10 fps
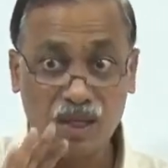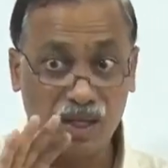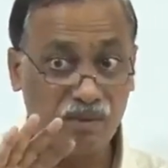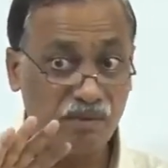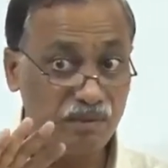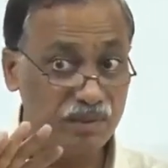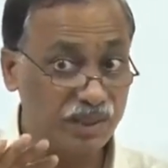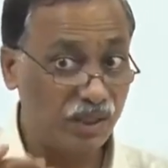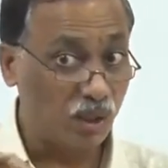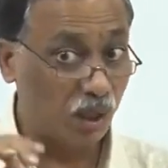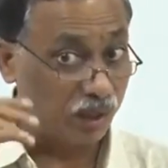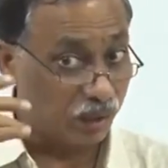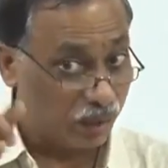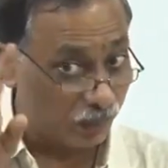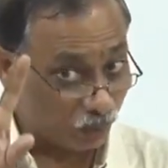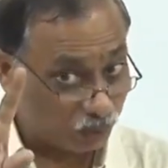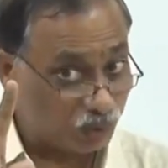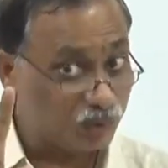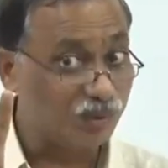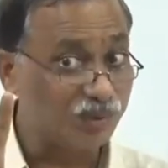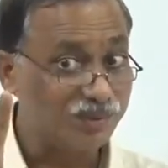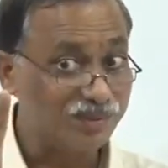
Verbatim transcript: Anyway, we will see a contrary approach also.